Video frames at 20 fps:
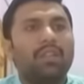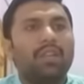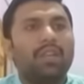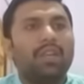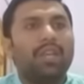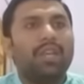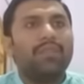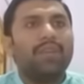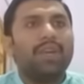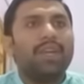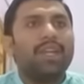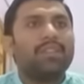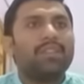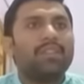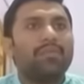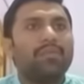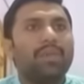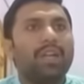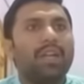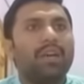Give an
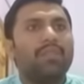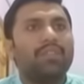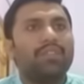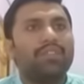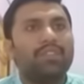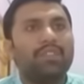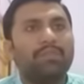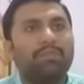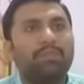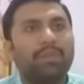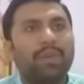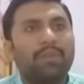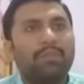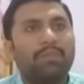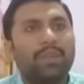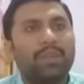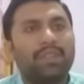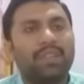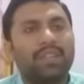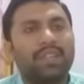example of a
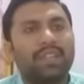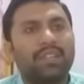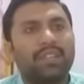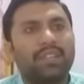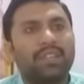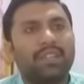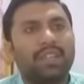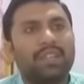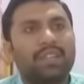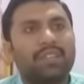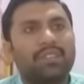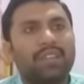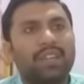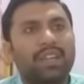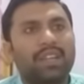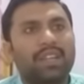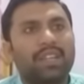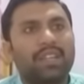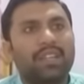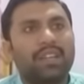simple present tense
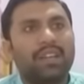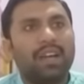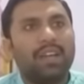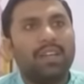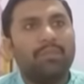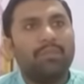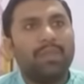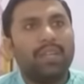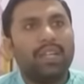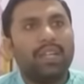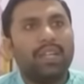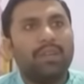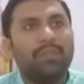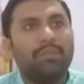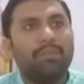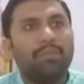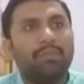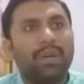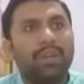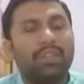like I
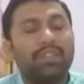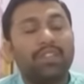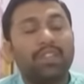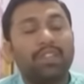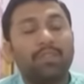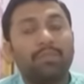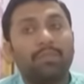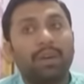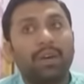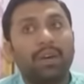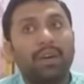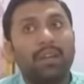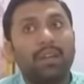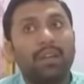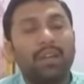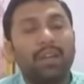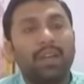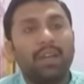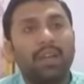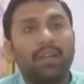play
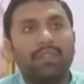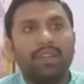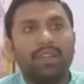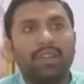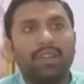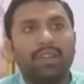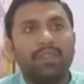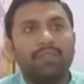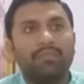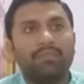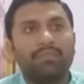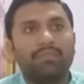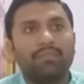basketball every day.